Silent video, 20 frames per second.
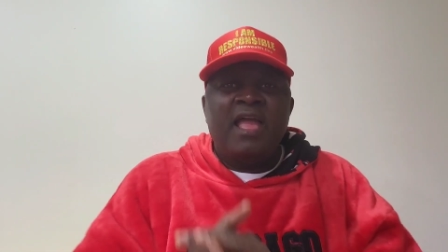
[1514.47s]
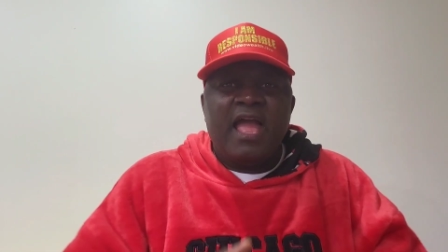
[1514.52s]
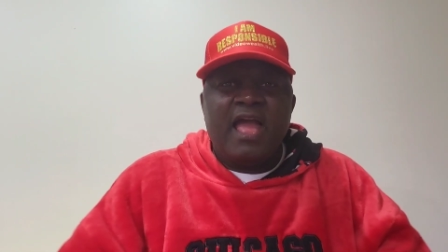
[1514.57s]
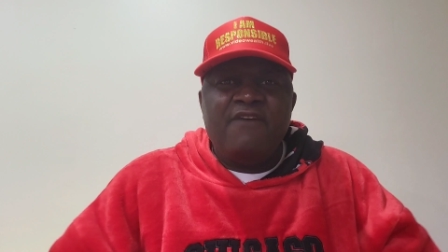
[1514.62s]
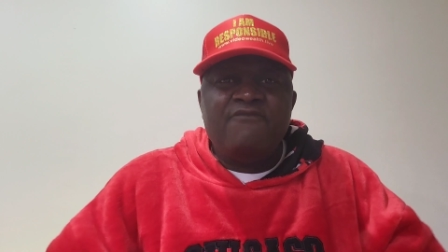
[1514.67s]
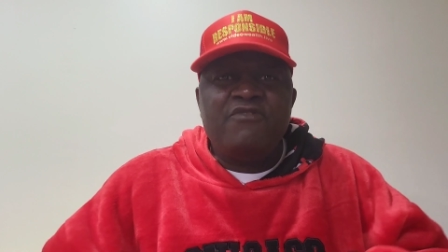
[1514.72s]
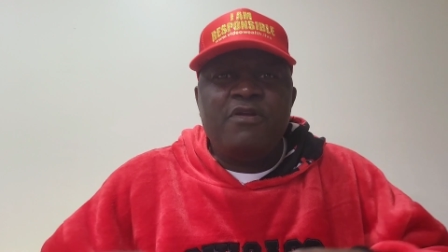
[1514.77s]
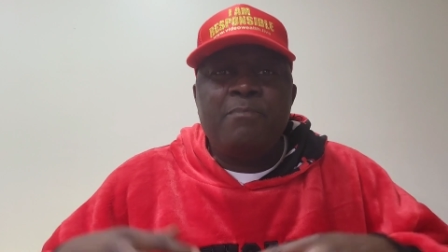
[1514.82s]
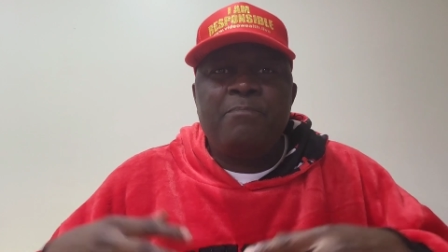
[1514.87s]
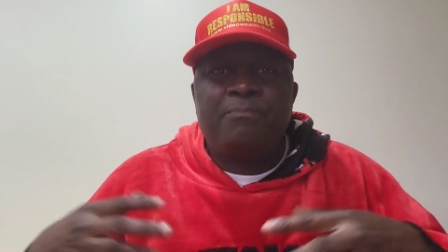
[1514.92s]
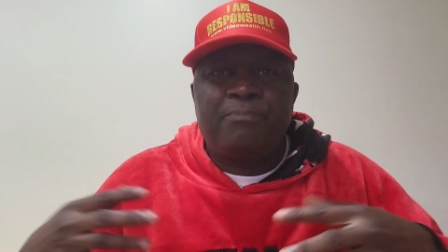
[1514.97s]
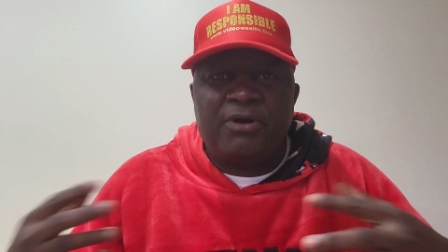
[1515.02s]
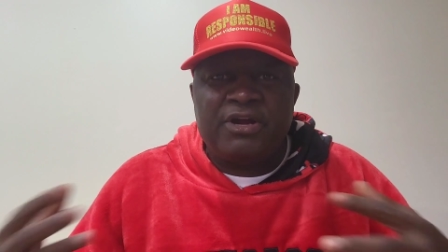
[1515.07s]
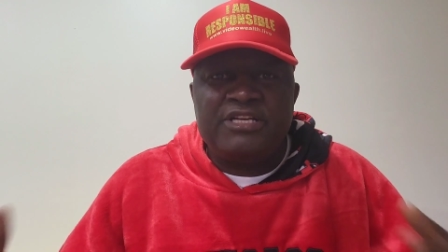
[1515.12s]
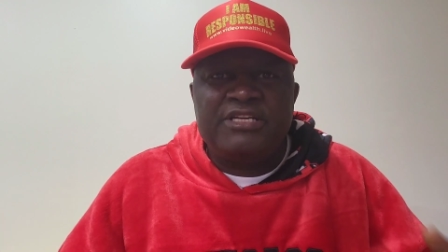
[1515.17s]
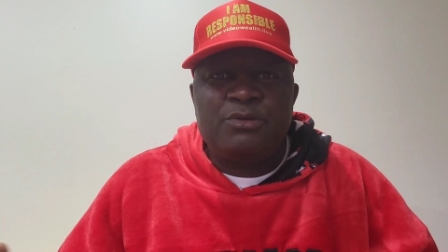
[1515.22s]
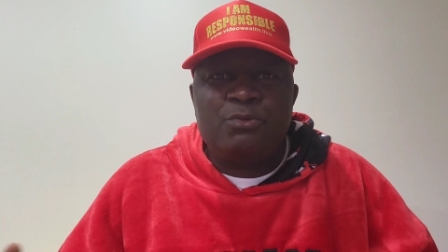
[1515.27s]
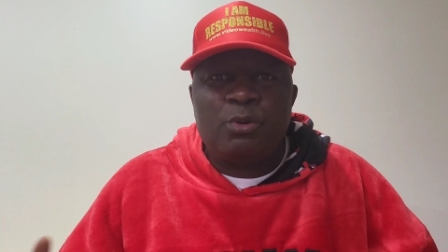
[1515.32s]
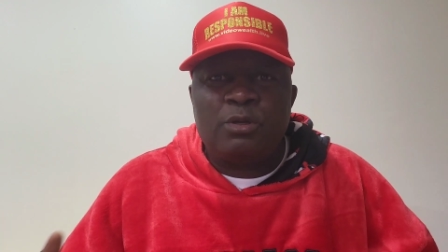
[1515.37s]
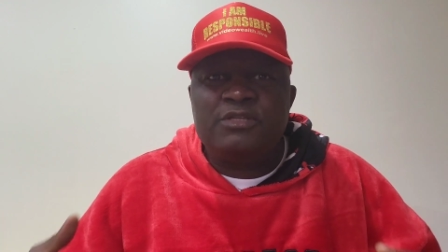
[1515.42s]

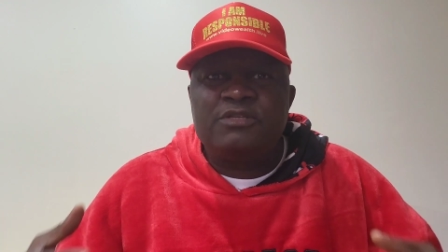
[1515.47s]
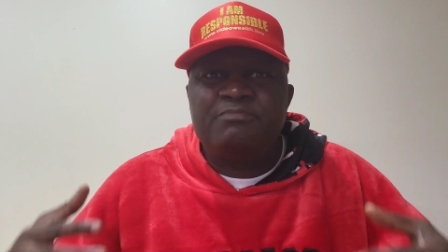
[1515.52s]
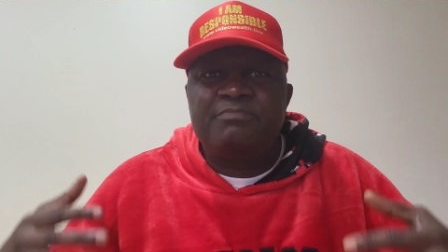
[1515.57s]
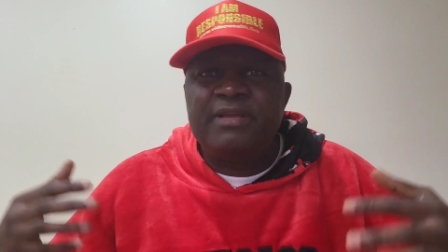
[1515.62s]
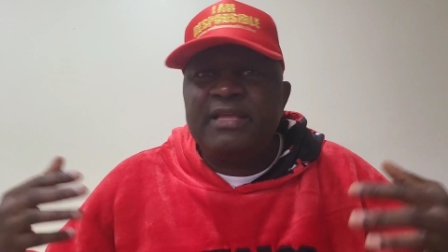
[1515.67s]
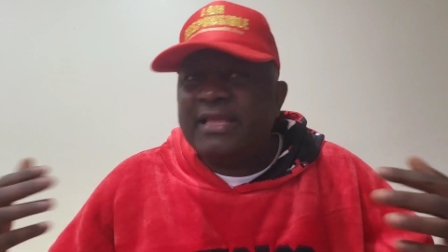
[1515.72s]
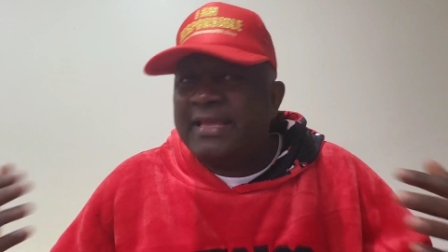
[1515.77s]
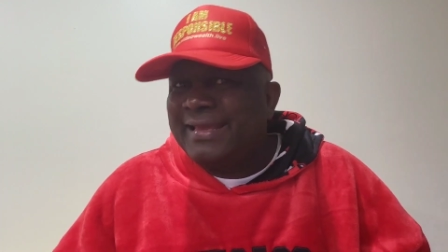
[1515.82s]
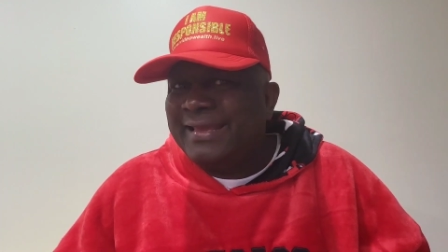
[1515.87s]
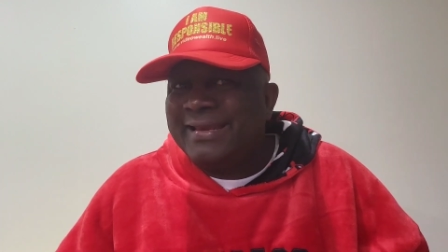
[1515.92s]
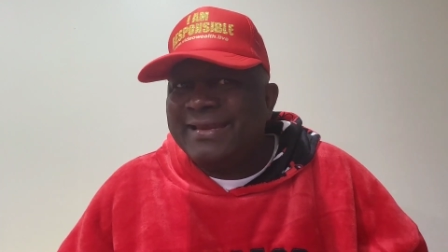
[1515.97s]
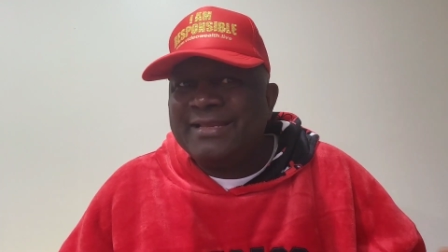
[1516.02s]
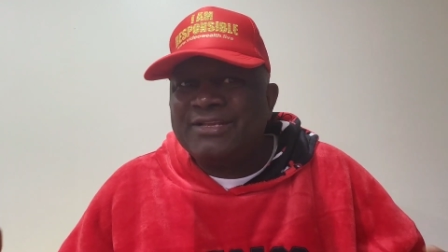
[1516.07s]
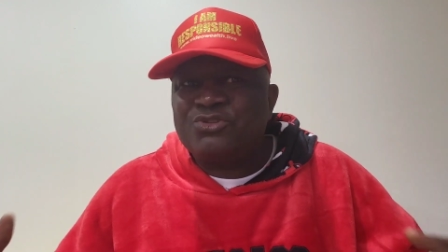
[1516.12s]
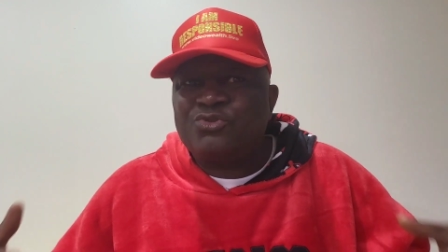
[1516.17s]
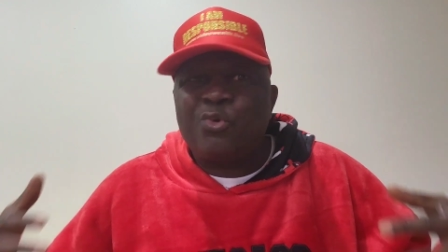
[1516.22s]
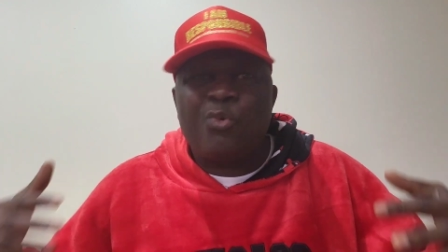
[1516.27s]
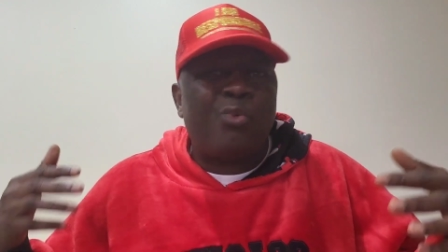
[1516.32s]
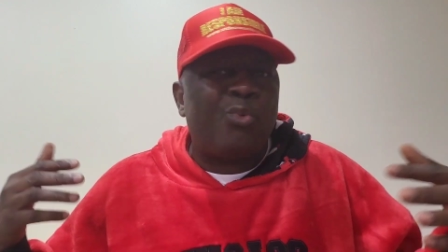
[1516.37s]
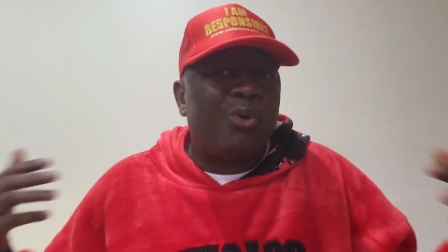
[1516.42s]
Everybody was beginning
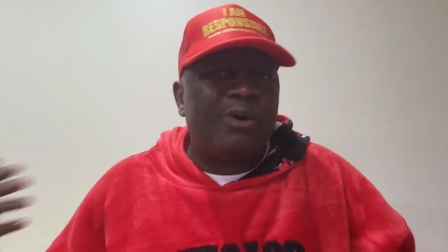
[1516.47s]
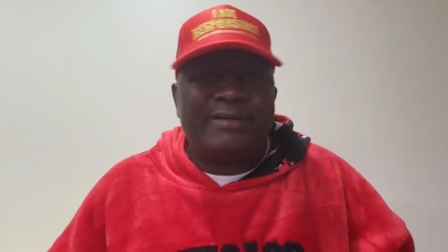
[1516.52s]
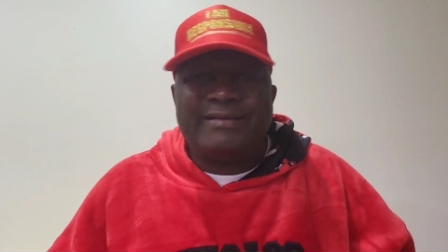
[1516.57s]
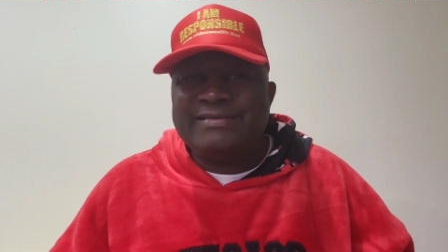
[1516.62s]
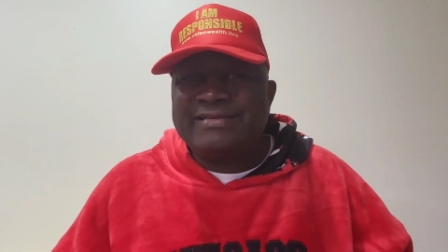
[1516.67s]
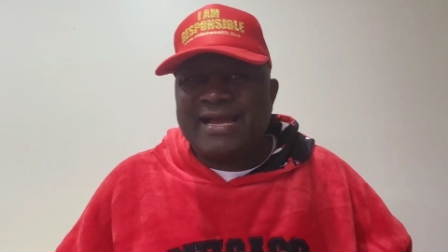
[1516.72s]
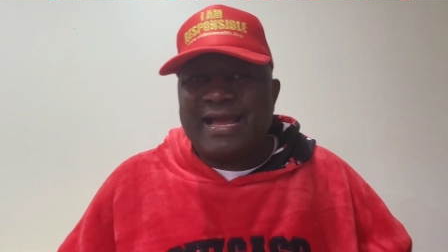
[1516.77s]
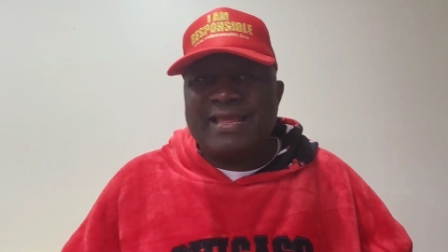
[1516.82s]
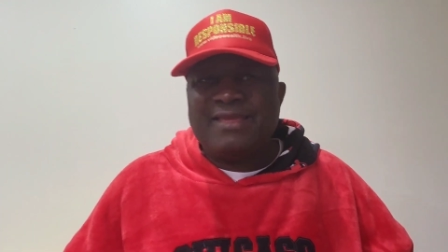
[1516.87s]
to wonder.